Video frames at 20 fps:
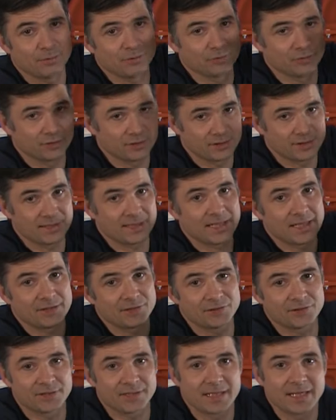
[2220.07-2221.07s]
or
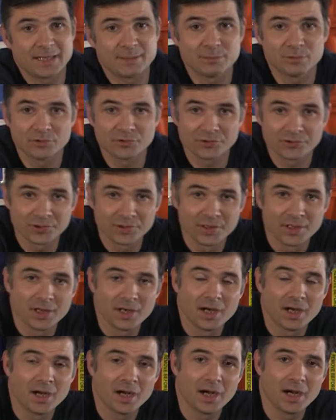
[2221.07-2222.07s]
detach the cables
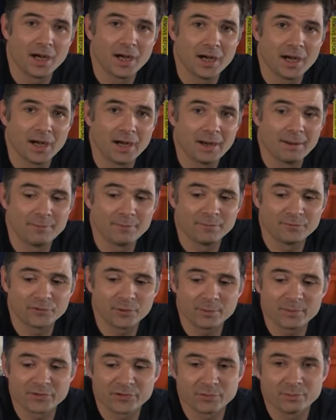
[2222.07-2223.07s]

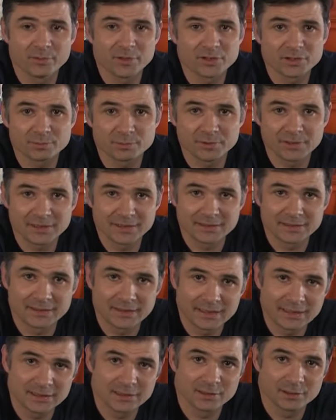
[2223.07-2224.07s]
from the submersible as
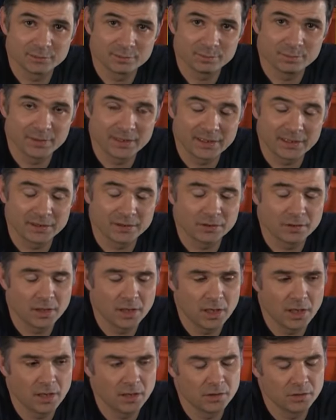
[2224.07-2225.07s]
it's being
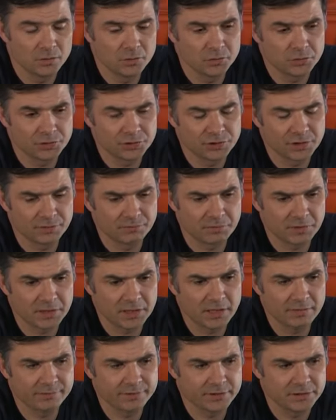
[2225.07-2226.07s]
launched and
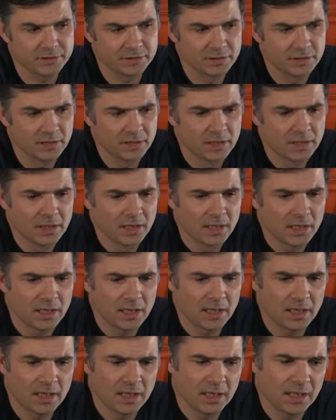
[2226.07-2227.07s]
recovered.
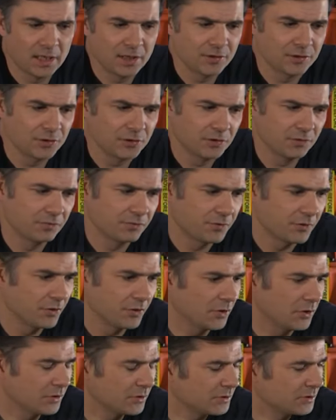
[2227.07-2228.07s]
You've
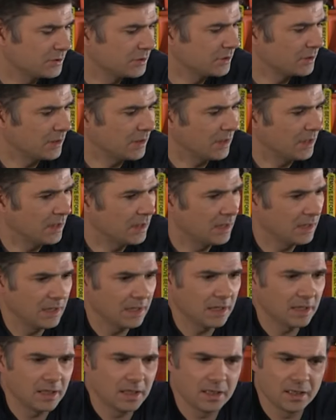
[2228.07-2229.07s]
got
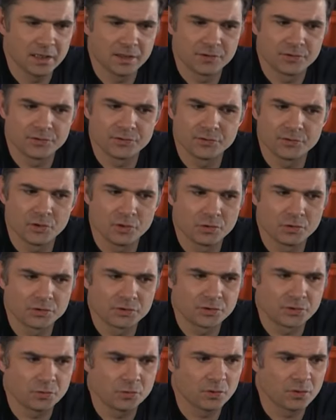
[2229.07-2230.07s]
all
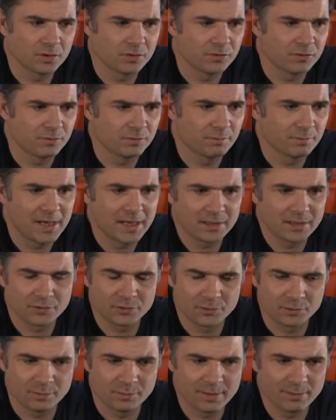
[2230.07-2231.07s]
the sort of background,
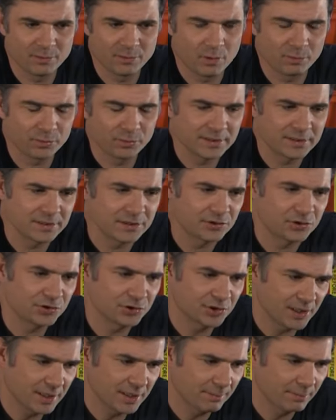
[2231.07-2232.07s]
you've got people operating the
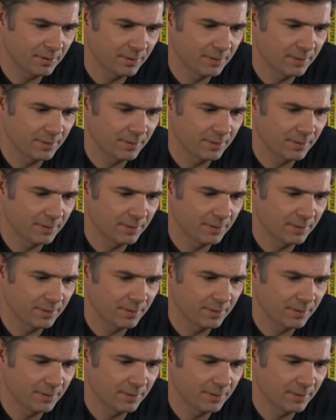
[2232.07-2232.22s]
ship,